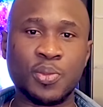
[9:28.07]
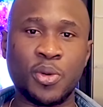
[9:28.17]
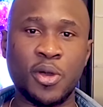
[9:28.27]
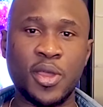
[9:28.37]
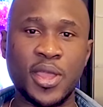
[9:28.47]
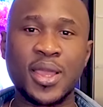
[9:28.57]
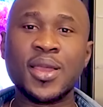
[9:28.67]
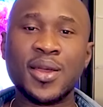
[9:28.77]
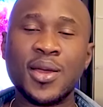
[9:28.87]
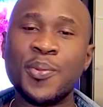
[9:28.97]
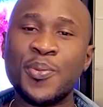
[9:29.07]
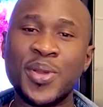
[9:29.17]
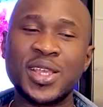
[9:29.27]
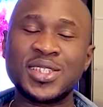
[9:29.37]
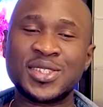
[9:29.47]
But
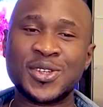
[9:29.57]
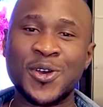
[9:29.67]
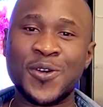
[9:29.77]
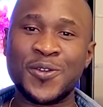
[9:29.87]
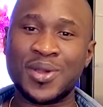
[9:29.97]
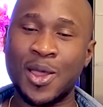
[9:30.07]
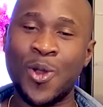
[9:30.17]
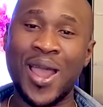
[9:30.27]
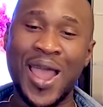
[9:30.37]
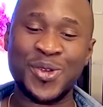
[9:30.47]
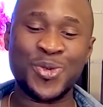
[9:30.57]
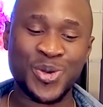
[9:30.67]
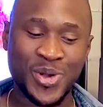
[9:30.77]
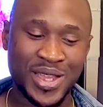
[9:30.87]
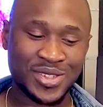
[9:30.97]
based of hardware
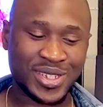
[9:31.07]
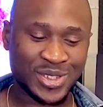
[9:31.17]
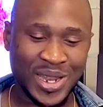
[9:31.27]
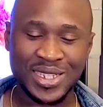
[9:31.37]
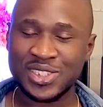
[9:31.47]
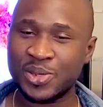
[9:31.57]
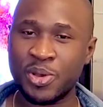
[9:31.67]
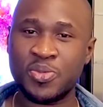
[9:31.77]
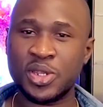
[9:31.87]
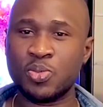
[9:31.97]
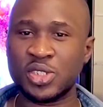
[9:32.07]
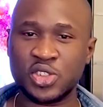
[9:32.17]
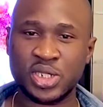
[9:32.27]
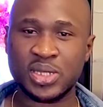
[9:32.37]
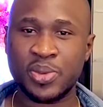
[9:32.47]
wise, okay, so that's actually probably the most
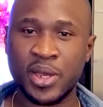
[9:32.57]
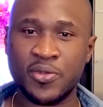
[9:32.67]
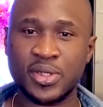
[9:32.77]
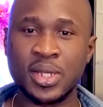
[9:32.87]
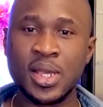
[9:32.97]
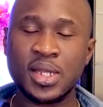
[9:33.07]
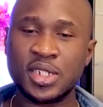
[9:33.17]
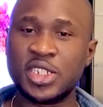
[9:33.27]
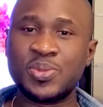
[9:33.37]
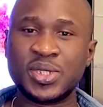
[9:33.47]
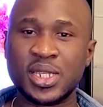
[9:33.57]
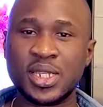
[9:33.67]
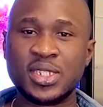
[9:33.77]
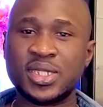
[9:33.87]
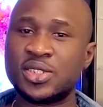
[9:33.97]
interesting part of it. The chips in
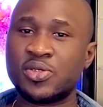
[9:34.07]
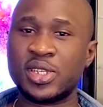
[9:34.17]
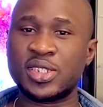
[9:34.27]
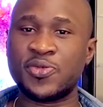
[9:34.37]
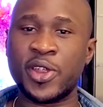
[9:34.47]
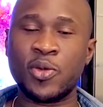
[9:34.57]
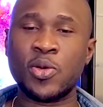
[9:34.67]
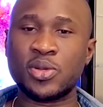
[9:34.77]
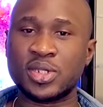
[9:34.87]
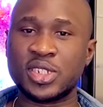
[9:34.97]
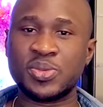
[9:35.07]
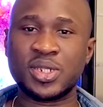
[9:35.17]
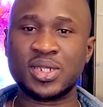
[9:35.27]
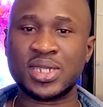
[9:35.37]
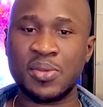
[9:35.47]
this integrates very well with the chips in
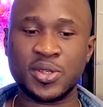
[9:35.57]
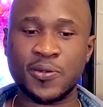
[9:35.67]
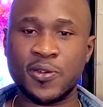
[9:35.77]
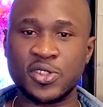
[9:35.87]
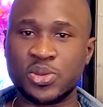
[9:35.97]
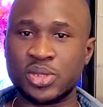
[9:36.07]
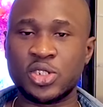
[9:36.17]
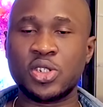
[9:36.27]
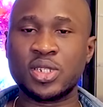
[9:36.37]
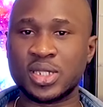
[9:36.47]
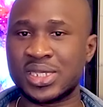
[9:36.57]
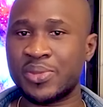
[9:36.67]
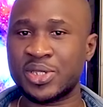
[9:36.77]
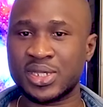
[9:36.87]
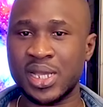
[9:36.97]
the Samsung phones, which literally is the
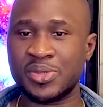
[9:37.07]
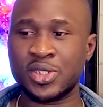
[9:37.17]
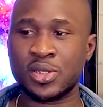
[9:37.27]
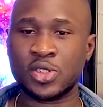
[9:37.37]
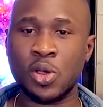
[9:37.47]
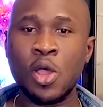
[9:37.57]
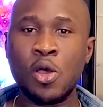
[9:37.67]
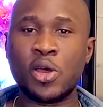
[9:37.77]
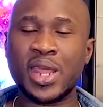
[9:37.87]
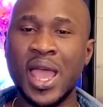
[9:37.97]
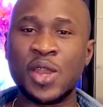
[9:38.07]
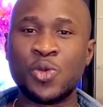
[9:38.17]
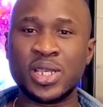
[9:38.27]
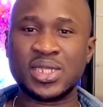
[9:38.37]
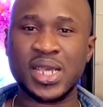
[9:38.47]
Samsung. So on the
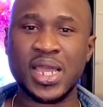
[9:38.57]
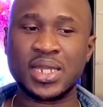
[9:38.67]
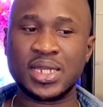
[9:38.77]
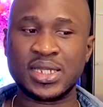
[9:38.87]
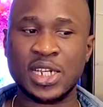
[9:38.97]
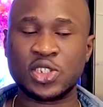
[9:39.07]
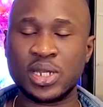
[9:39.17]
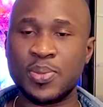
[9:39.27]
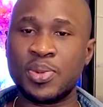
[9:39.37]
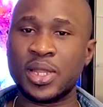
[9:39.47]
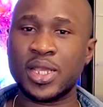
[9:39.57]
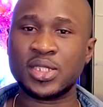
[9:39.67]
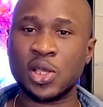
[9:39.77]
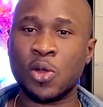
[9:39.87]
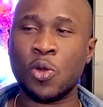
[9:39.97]
hardware side, this actually plays
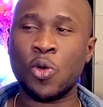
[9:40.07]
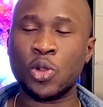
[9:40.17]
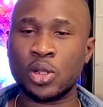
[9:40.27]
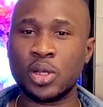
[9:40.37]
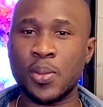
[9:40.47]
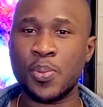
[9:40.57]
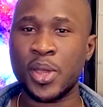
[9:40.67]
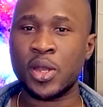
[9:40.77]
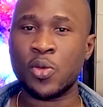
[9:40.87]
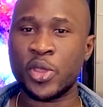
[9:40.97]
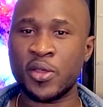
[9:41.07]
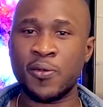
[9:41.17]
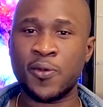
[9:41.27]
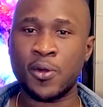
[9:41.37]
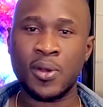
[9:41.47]
a whole lot better with your
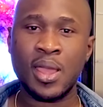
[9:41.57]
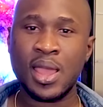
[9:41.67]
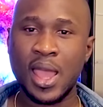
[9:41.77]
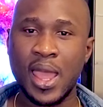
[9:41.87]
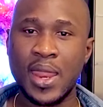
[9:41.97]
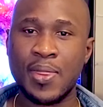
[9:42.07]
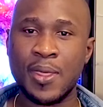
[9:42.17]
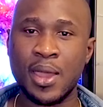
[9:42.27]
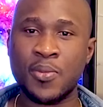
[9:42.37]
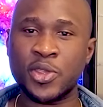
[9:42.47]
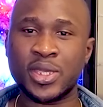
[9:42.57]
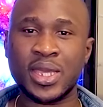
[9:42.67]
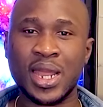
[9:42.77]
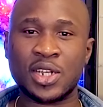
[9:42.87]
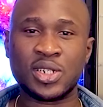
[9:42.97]
phone, and you
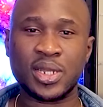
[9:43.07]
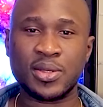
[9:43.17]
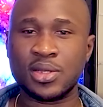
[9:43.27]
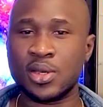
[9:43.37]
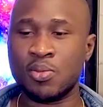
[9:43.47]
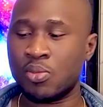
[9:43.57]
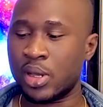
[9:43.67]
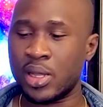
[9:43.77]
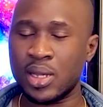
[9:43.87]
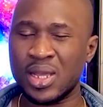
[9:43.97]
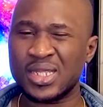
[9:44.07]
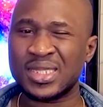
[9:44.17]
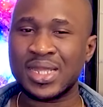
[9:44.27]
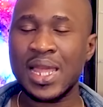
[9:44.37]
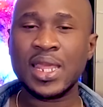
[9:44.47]
get actually a
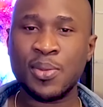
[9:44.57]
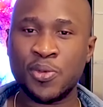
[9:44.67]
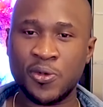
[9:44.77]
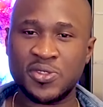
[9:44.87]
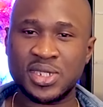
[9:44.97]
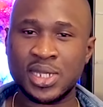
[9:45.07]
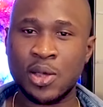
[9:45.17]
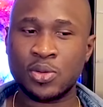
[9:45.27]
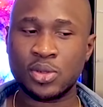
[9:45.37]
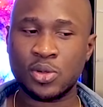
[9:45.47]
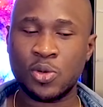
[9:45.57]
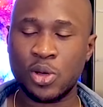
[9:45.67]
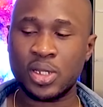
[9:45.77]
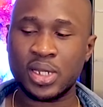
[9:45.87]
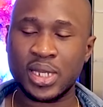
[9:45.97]
slightly improved sound
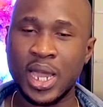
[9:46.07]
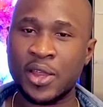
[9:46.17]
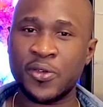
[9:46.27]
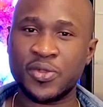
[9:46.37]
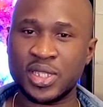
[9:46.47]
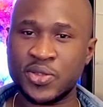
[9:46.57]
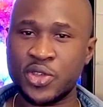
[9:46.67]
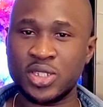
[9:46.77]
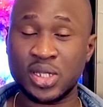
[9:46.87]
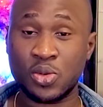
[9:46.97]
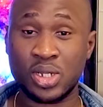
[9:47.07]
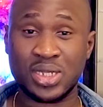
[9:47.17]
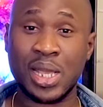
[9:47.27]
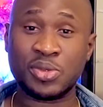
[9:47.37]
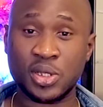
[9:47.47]
quality out of this if you're using with
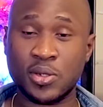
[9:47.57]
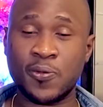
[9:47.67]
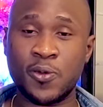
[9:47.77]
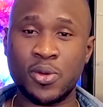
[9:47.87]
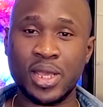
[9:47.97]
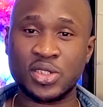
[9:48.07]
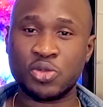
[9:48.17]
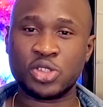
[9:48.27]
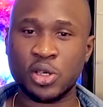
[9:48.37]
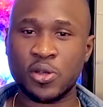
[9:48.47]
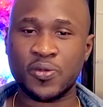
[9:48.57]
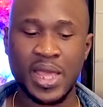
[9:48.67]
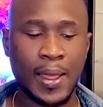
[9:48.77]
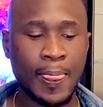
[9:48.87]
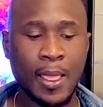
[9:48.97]
the Samsung phone as a result of
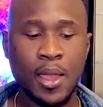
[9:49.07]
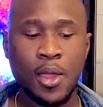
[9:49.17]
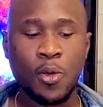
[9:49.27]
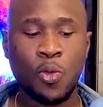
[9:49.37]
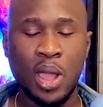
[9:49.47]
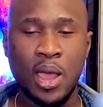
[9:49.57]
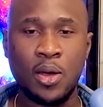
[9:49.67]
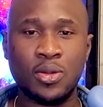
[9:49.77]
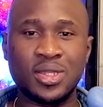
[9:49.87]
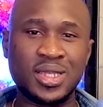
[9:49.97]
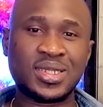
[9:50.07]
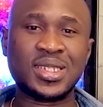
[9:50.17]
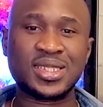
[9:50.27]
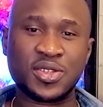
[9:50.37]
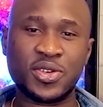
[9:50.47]
that. while this
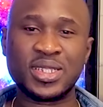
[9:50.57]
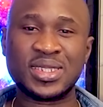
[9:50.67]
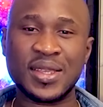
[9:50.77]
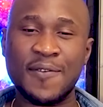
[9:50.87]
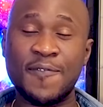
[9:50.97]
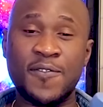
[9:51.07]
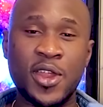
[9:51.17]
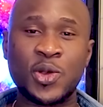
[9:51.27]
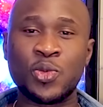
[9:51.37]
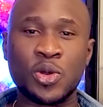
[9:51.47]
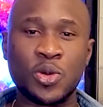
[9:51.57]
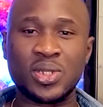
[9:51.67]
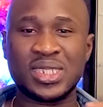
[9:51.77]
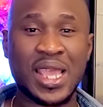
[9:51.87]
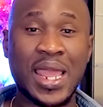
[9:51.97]
integrates very well
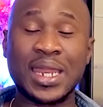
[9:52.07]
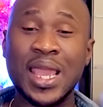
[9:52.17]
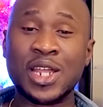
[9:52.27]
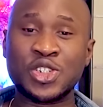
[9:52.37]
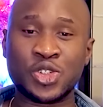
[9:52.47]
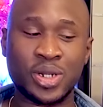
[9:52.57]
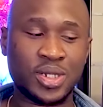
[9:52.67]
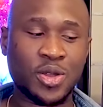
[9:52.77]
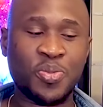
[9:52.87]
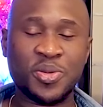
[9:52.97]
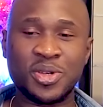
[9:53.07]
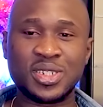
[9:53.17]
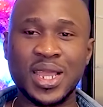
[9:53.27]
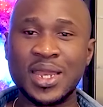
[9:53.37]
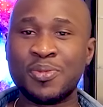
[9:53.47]
with any Android or pretty much
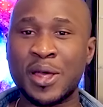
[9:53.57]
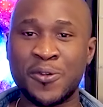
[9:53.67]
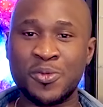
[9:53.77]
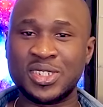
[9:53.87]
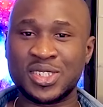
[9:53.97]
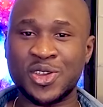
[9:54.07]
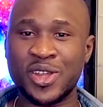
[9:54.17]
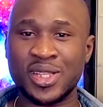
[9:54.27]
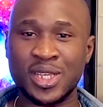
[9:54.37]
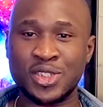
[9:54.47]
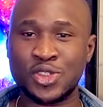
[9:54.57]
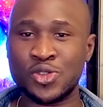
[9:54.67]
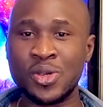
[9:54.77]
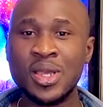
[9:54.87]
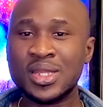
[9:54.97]
any platform which it's connected
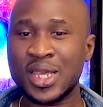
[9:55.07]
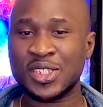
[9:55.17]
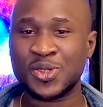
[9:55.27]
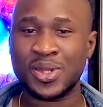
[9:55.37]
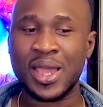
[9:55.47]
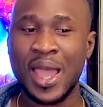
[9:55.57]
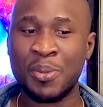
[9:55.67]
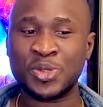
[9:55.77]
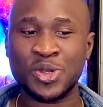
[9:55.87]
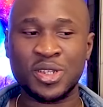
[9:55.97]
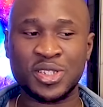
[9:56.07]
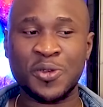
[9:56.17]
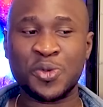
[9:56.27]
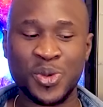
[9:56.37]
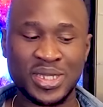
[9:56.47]
to, thanks to the app. So on the
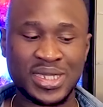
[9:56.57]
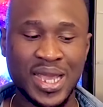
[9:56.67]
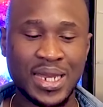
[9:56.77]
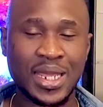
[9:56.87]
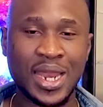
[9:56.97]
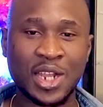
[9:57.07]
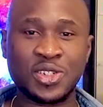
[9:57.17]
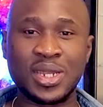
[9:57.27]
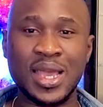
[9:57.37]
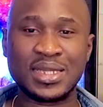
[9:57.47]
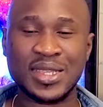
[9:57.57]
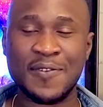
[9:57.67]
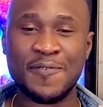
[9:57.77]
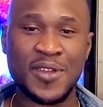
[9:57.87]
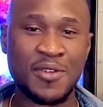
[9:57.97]
software side, it actually has a
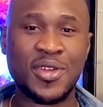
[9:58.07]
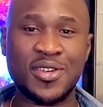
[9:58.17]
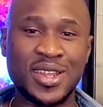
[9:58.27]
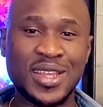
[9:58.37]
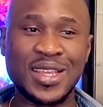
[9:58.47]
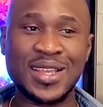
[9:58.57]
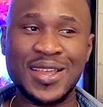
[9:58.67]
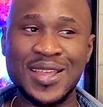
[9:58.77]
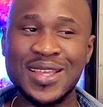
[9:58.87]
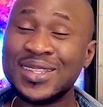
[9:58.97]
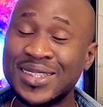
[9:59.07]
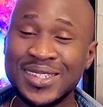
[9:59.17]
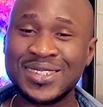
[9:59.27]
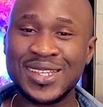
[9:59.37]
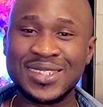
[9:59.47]
very
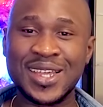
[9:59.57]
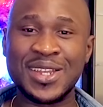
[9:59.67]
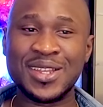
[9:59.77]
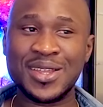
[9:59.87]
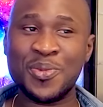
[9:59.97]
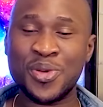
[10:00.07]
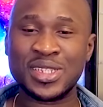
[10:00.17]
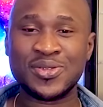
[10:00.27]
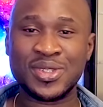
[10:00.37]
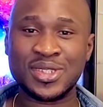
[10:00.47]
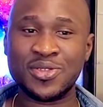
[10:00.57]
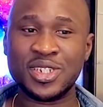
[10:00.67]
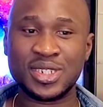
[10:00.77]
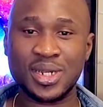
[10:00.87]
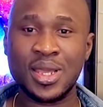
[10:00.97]
decent and impressive
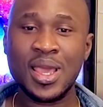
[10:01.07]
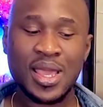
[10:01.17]
integration.